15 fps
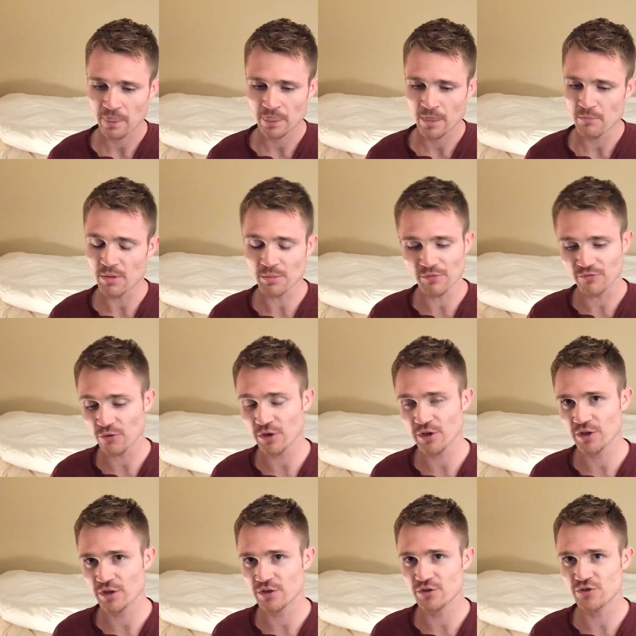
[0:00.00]
before you
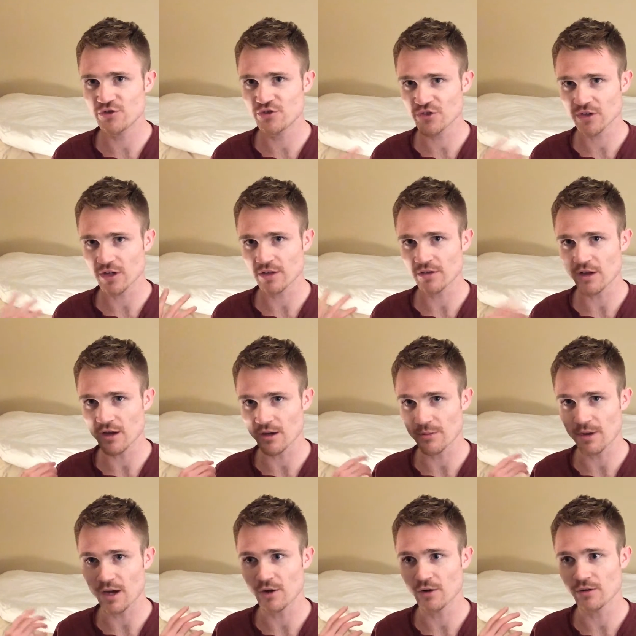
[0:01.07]
just got to talk
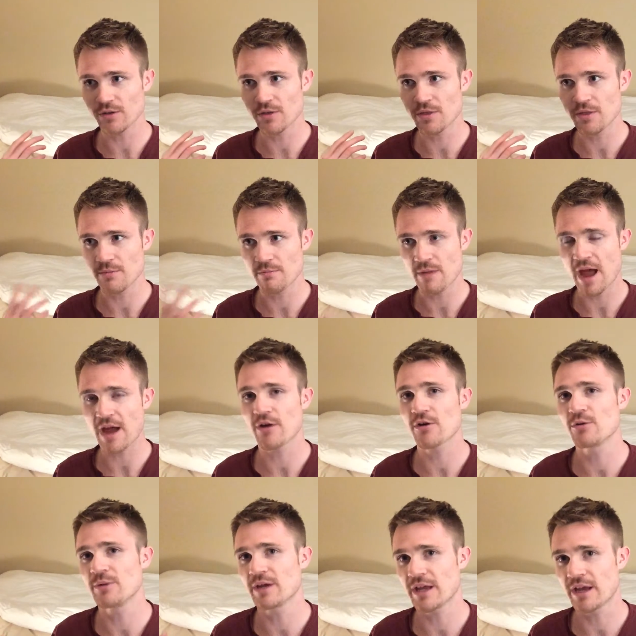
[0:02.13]
about the macro
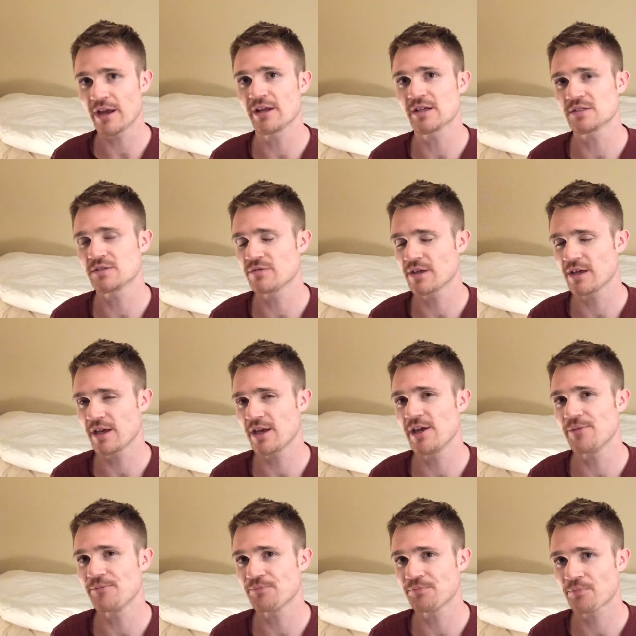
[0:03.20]
mechanics of the game.